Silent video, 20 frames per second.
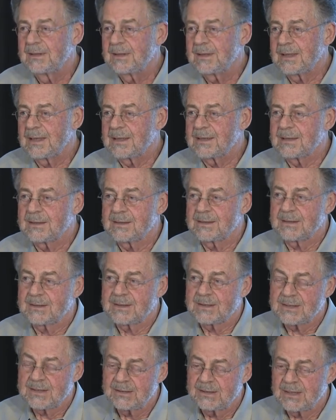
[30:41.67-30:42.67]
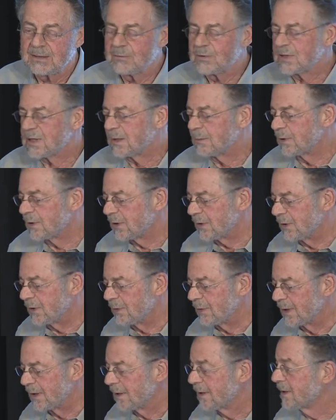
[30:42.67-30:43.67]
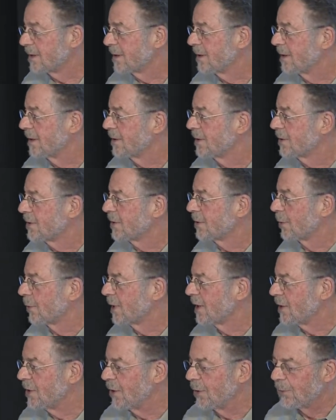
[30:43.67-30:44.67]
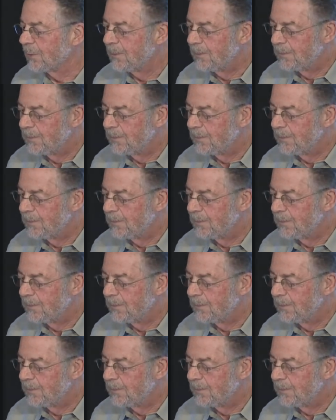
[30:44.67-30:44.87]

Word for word: And still I was able to do it. So can you.